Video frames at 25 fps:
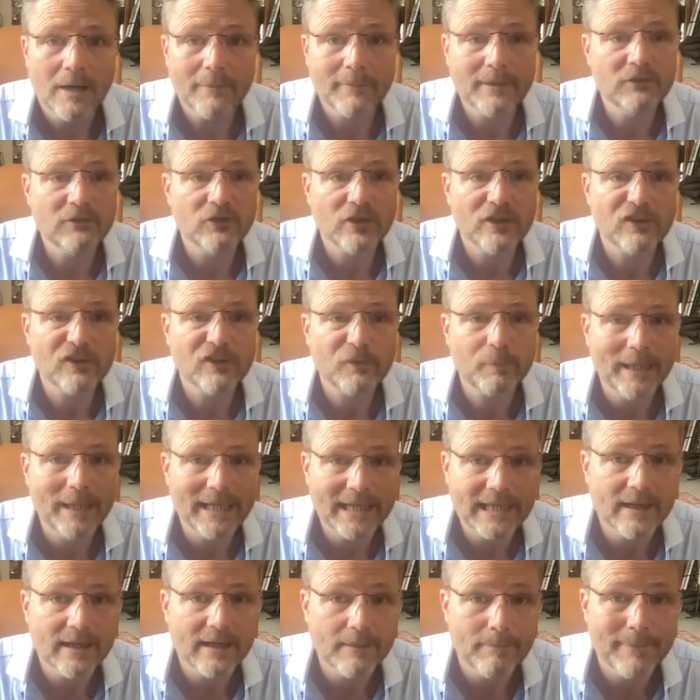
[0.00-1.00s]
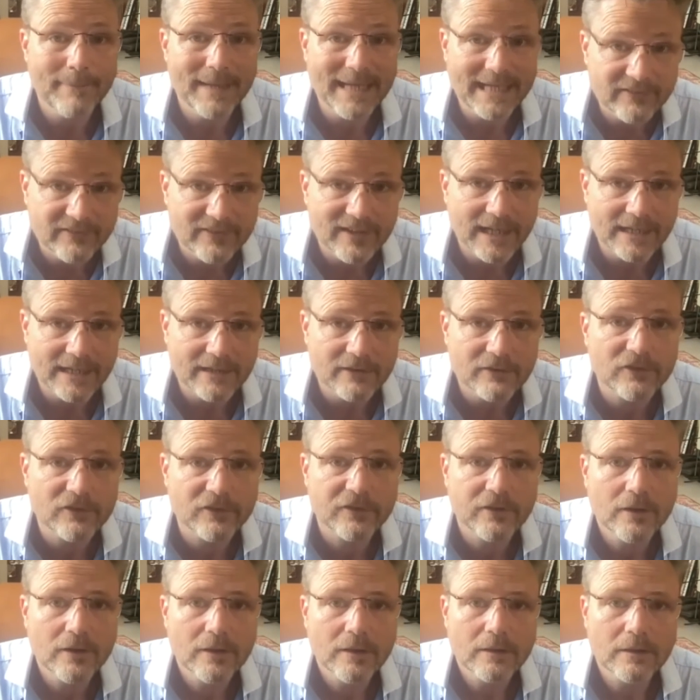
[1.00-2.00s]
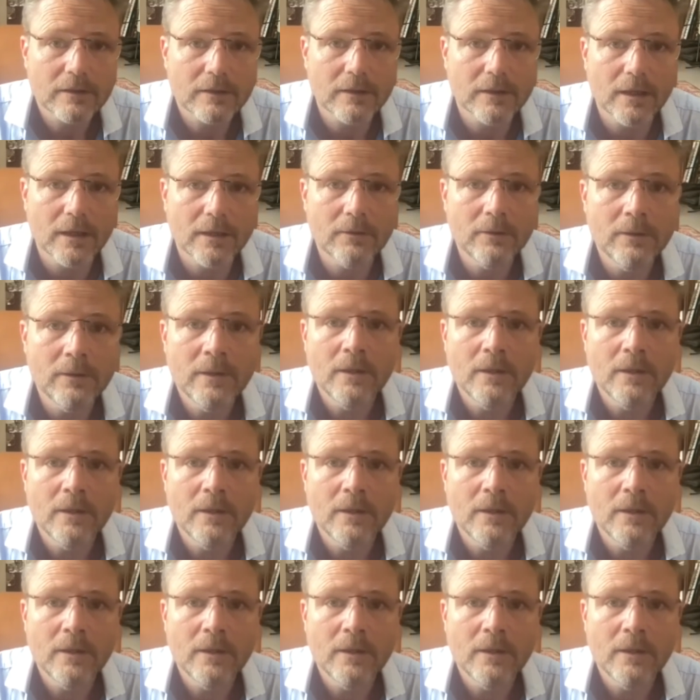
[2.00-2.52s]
I mean just speaking at meetings, you know,